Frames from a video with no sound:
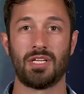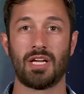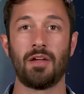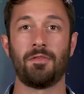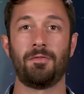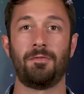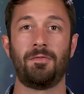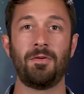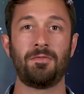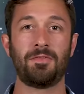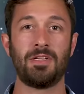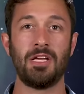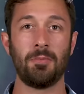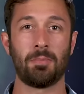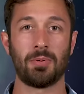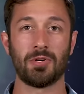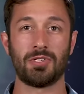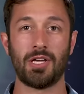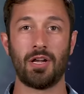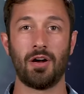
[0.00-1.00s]
To get
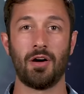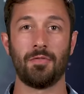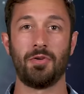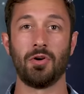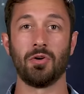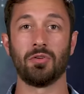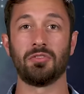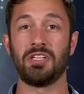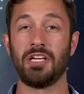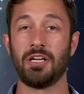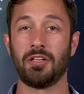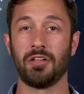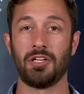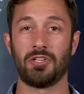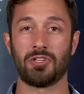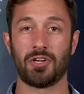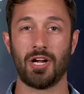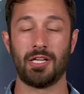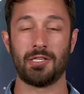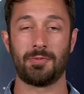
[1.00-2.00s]
15% off your legally
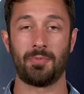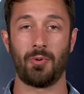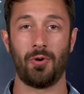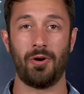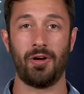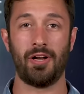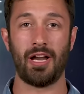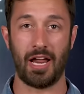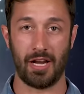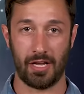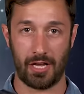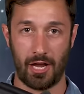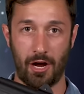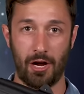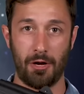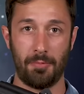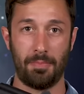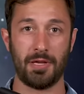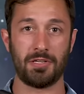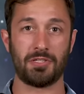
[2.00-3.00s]
transported and
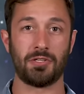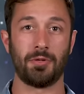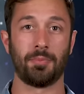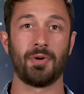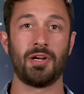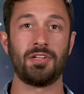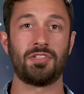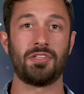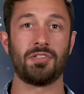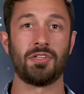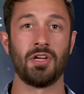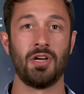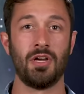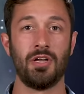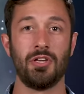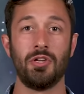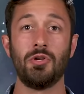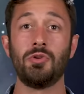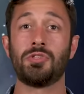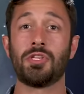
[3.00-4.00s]
carried pistol braces,
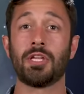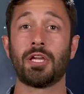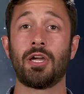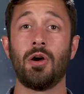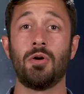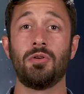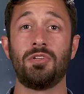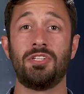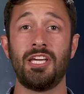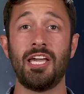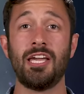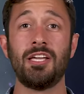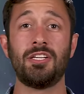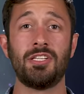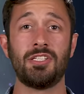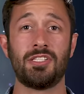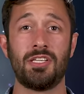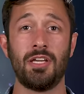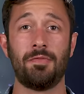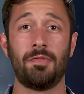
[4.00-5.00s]
use the code
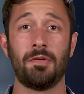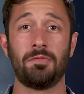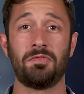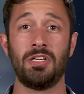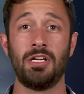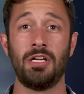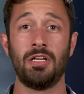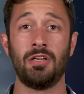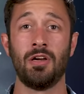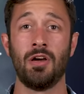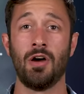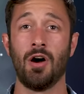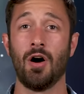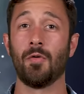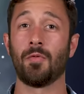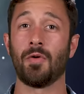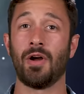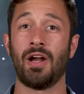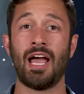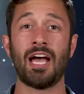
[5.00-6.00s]
TGC15
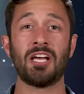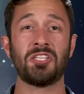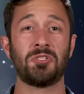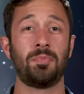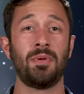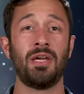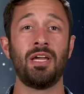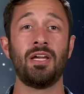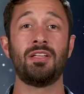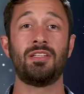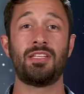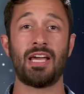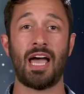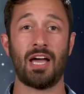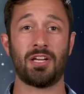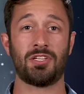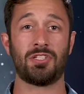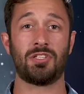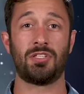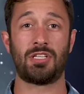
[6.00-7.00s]
over at
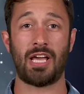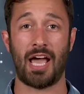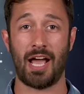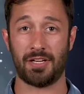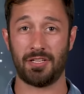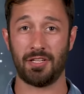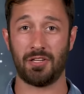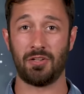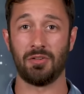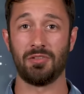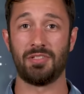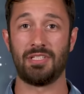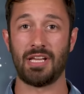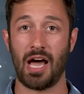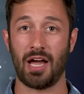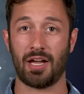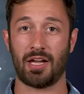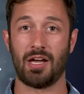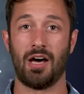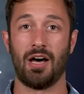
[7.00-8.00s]

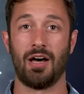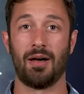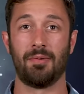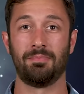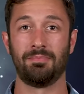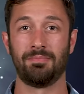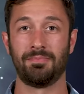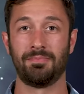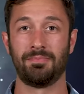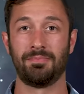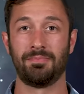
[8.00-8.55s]
sb-tactical.com.